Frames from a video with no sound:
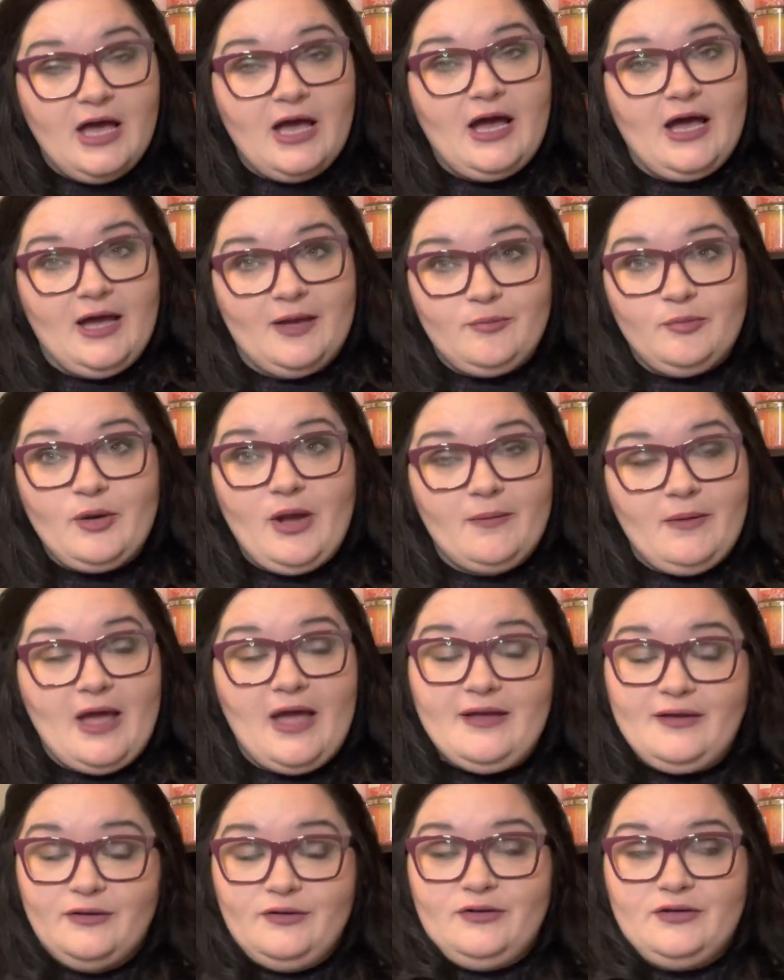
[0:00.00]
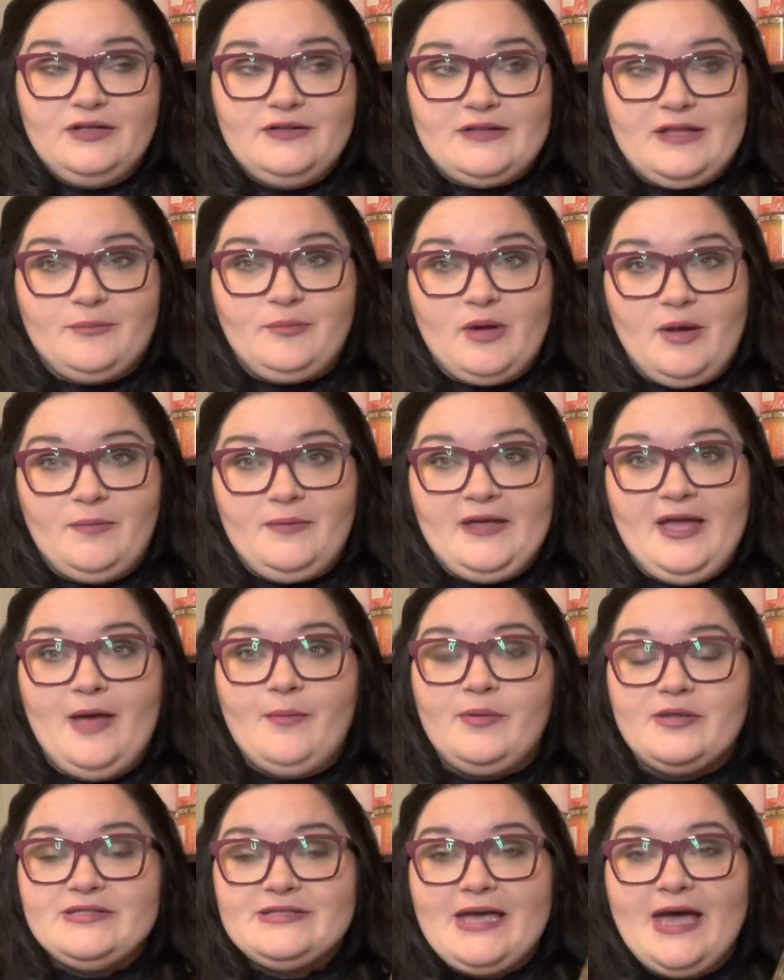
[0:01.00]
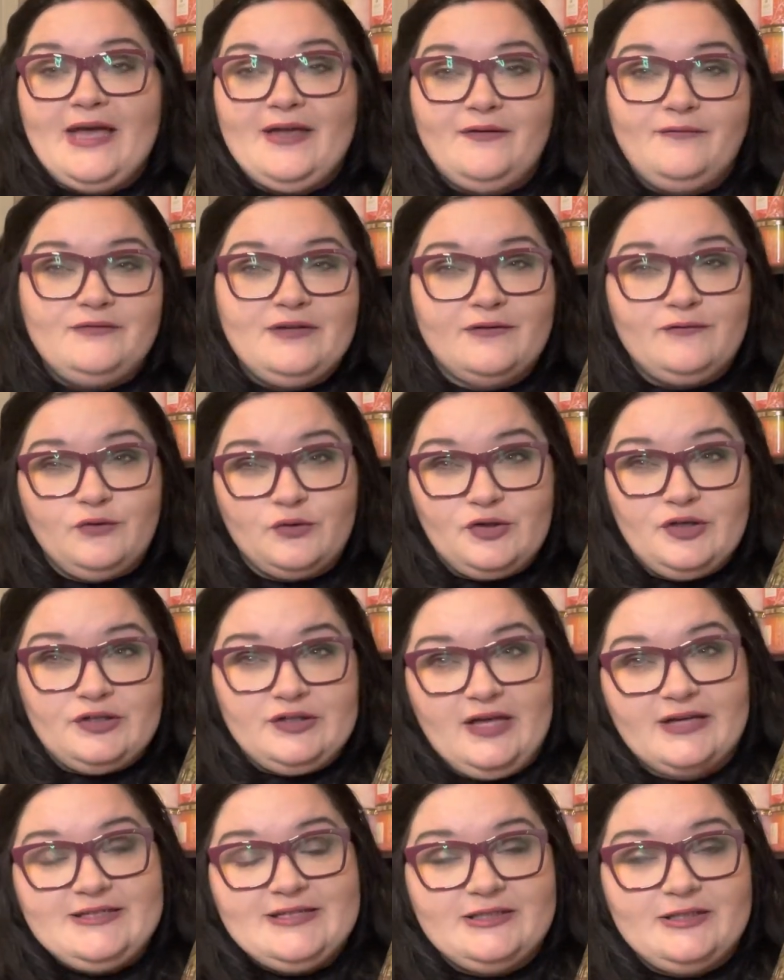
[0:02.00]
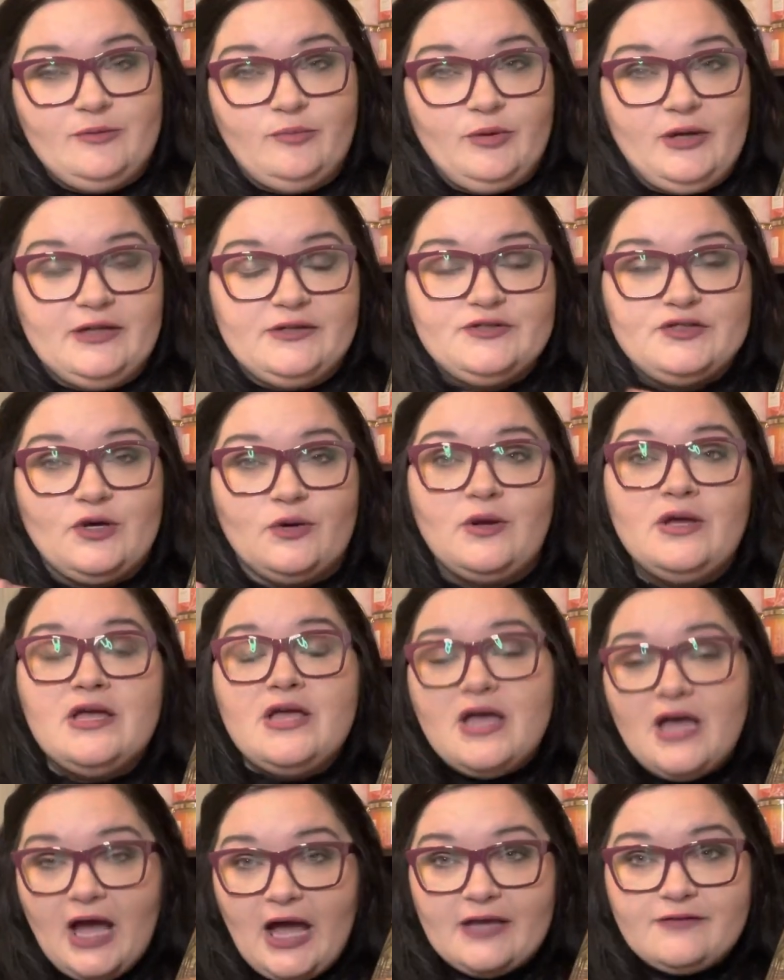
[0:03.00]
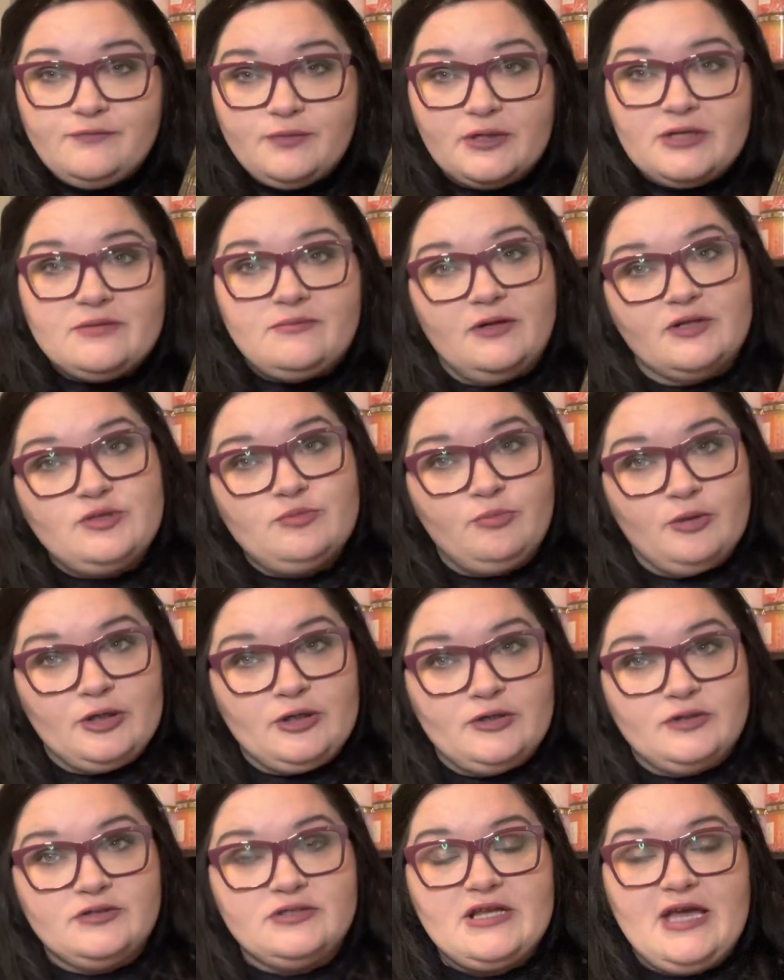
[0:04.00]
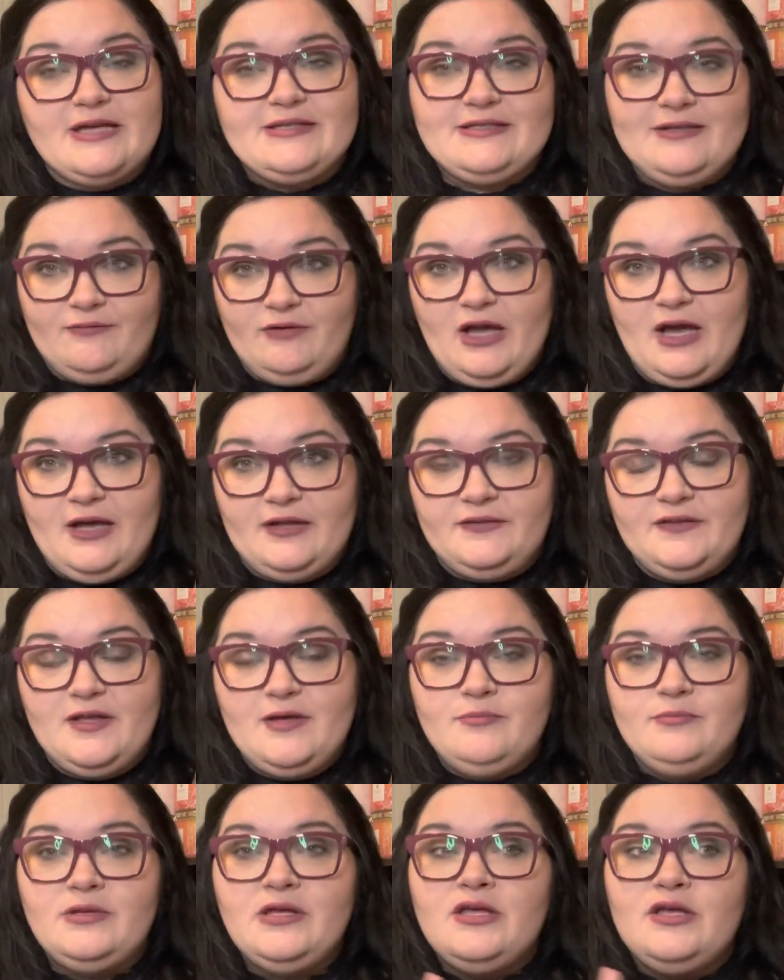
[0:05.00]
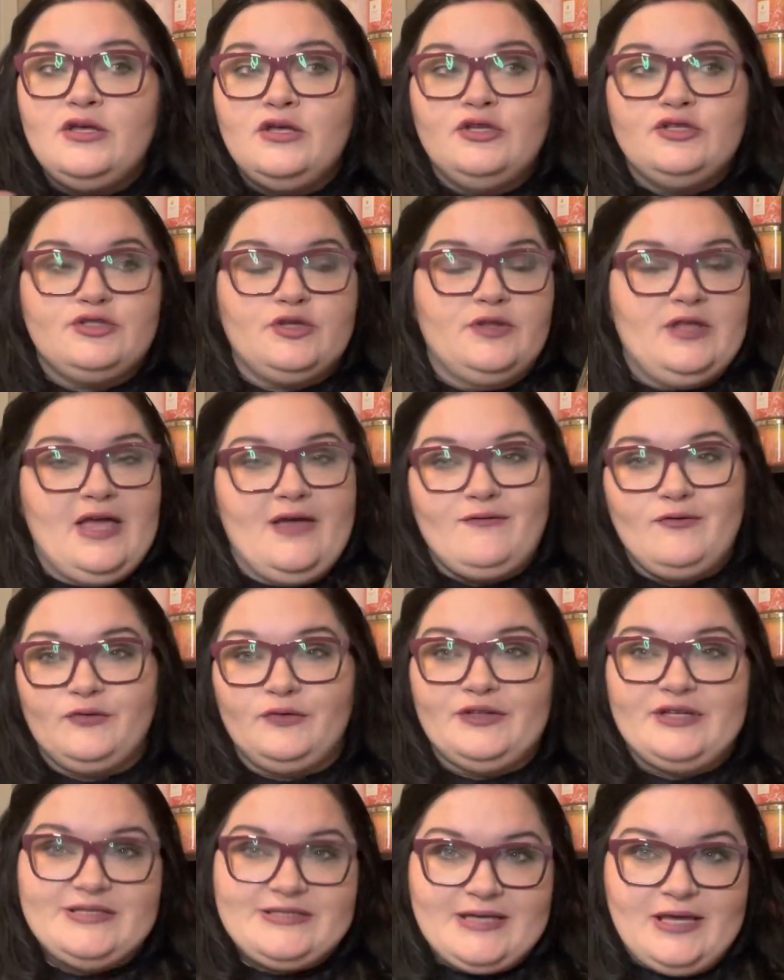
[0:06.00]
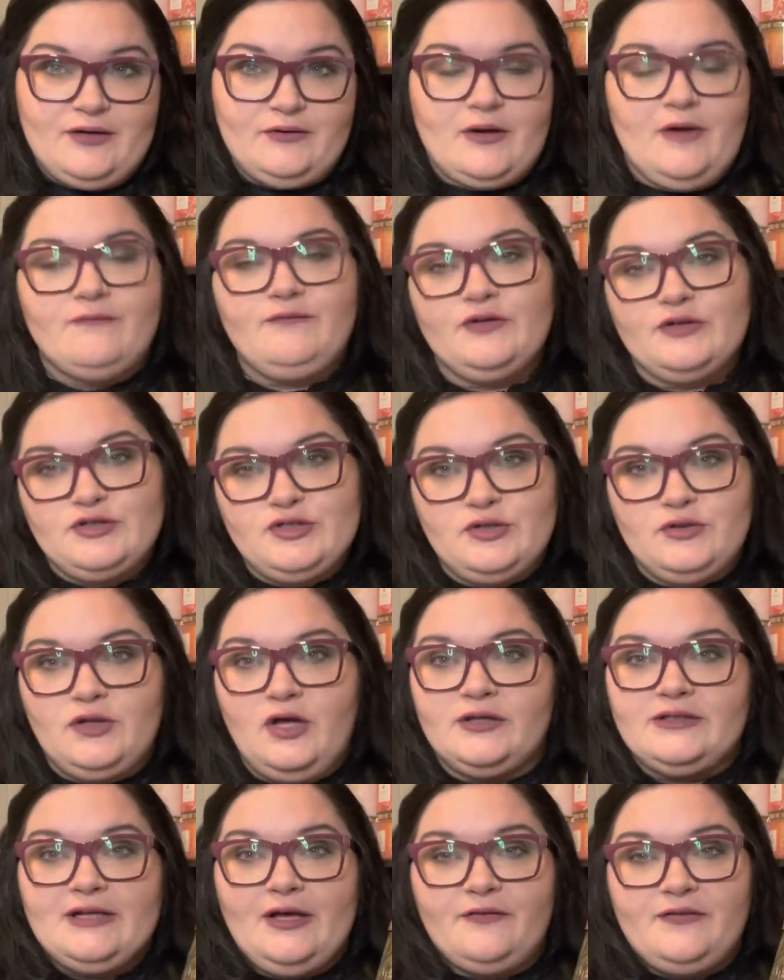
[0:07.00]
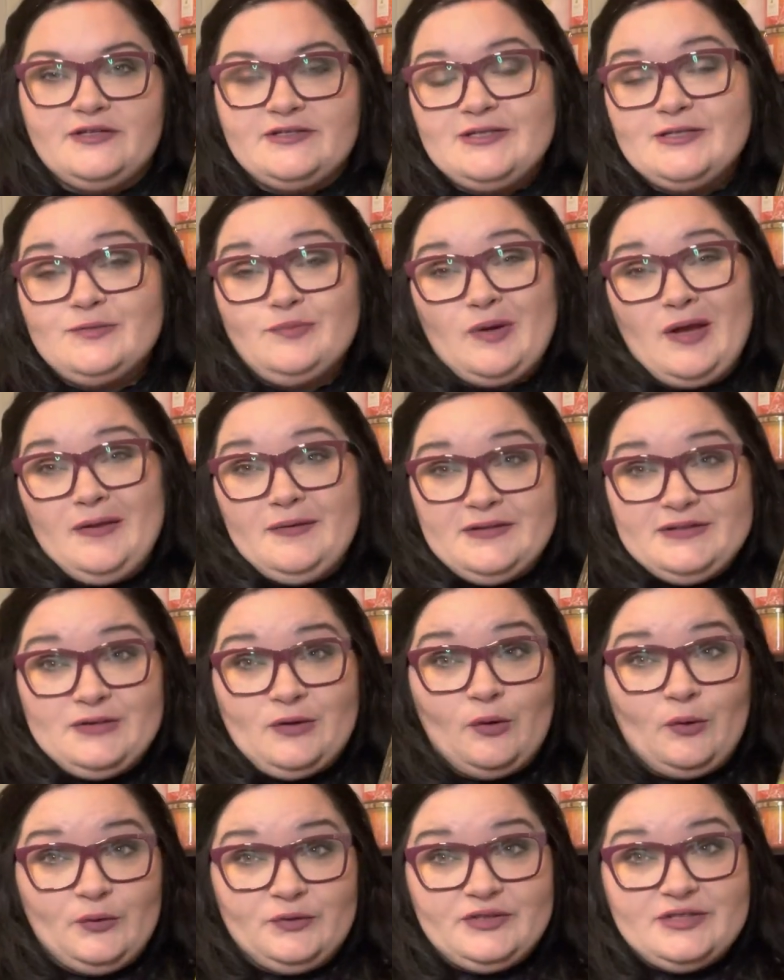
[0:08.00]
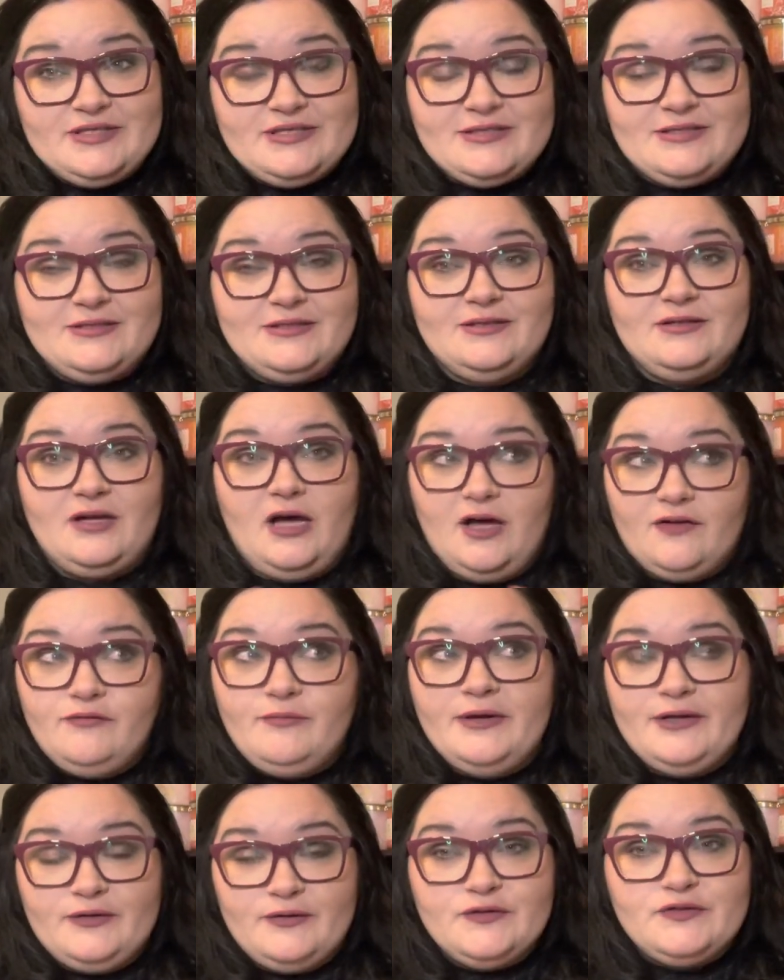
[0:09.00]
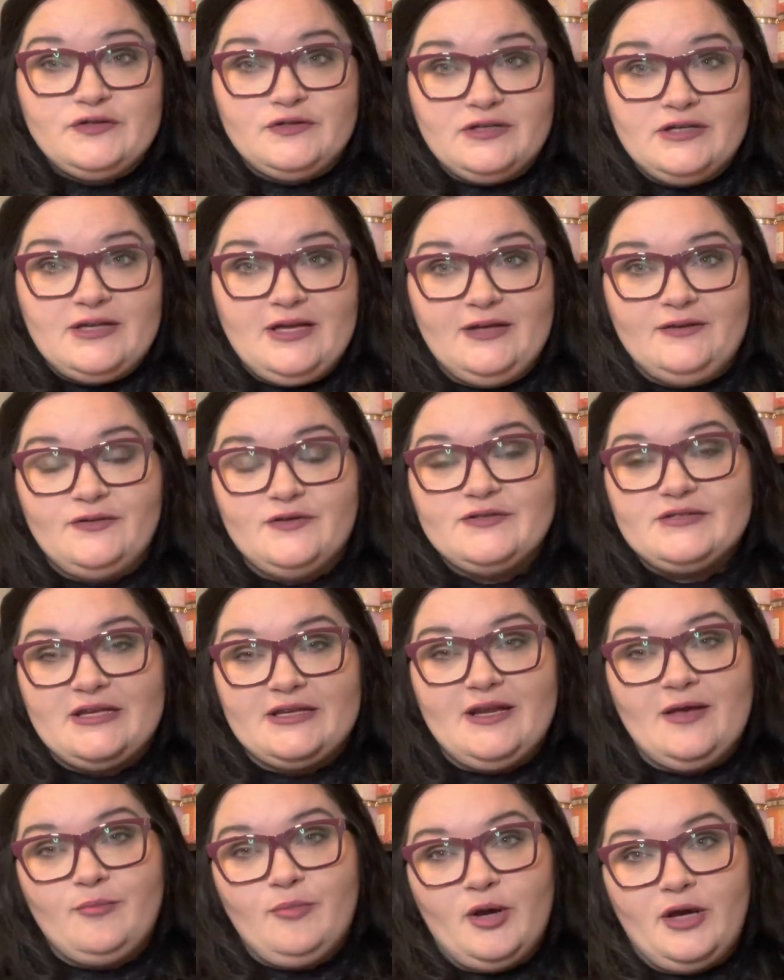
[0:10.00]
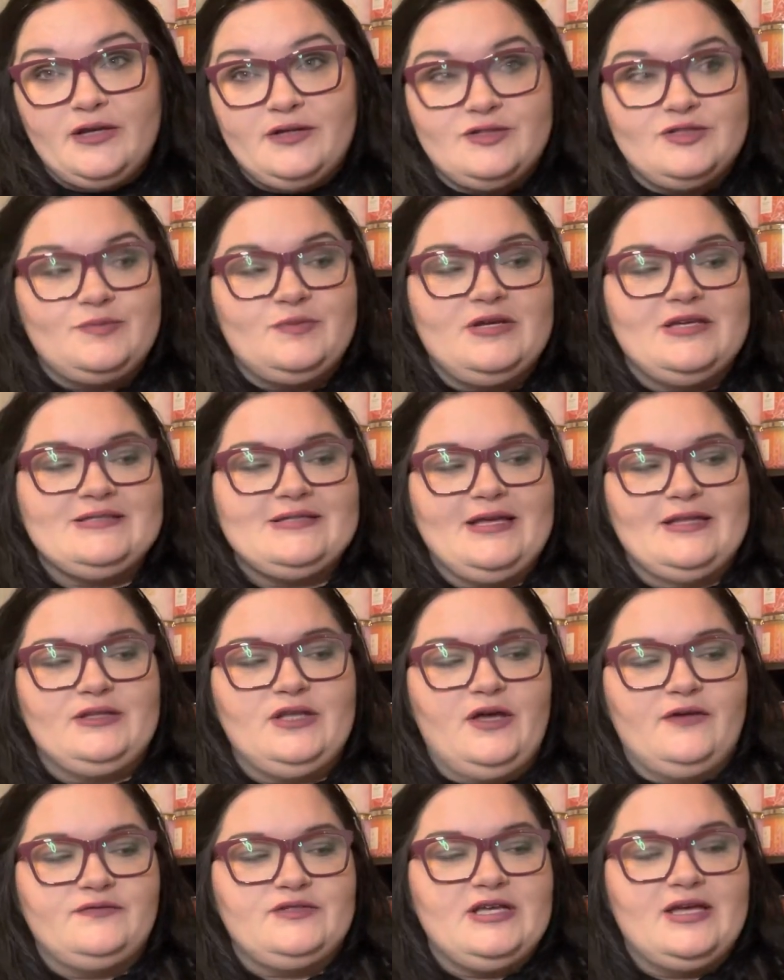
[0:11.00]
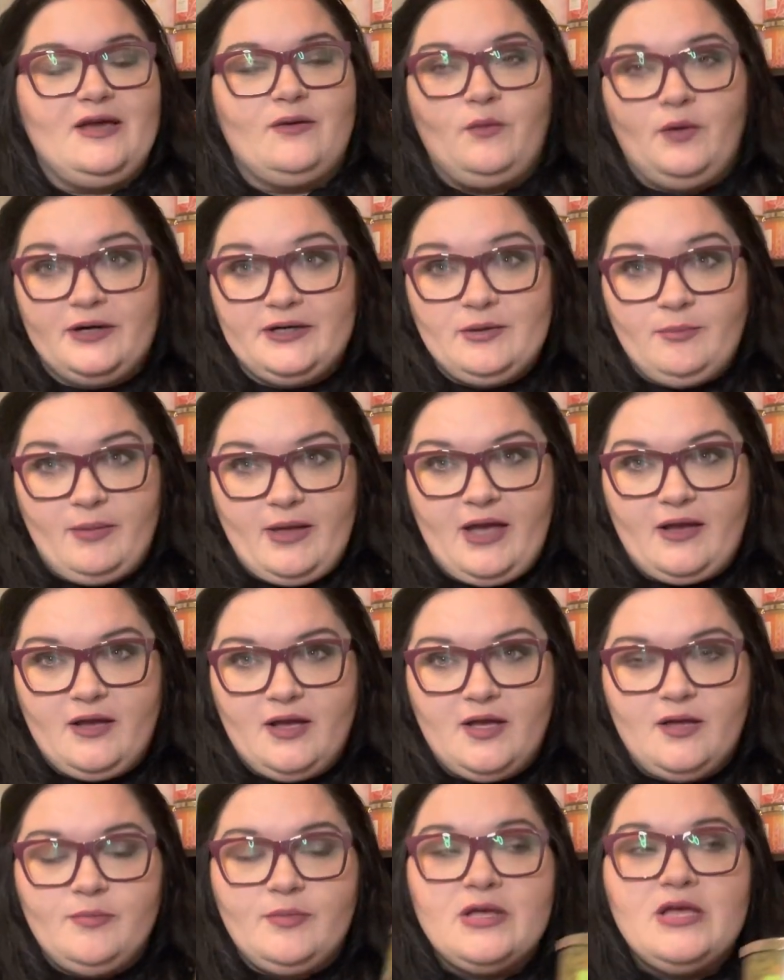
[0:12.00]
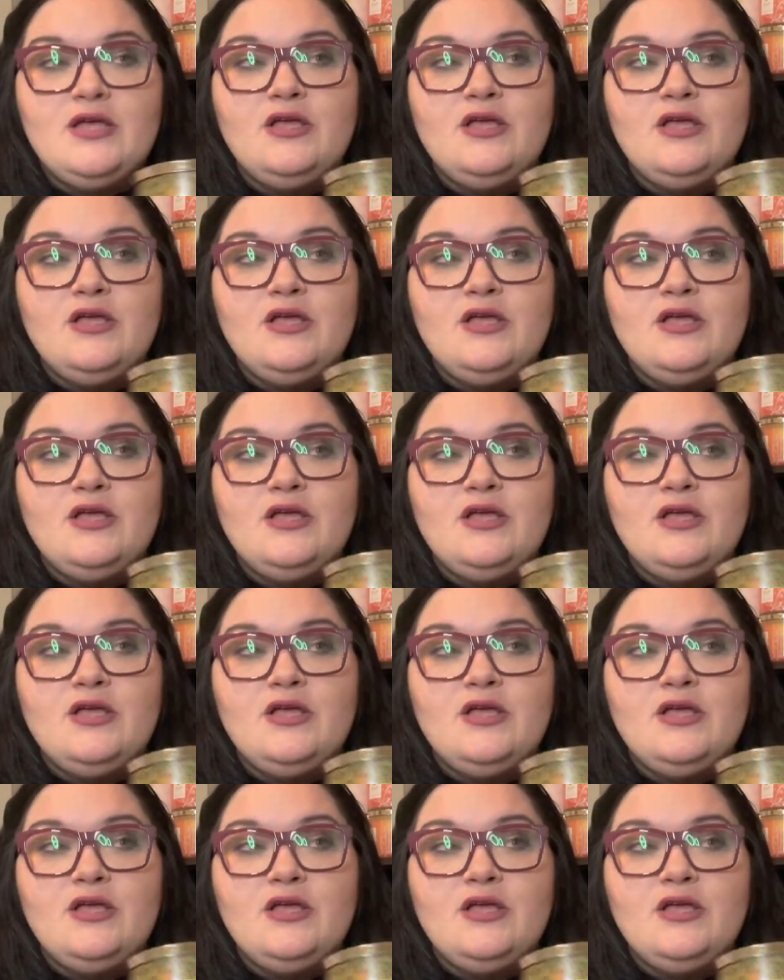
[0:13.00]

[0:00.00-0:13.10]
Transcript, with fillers: I pro- I agree that probably happens. I have never collected the brand, so I've pretty much burned as I've gotten them, so they haven't really sat around for too long. Now, this is probably the oldest of my Goose Creek candles, and I bought it just because I loved it. I wanted to back up.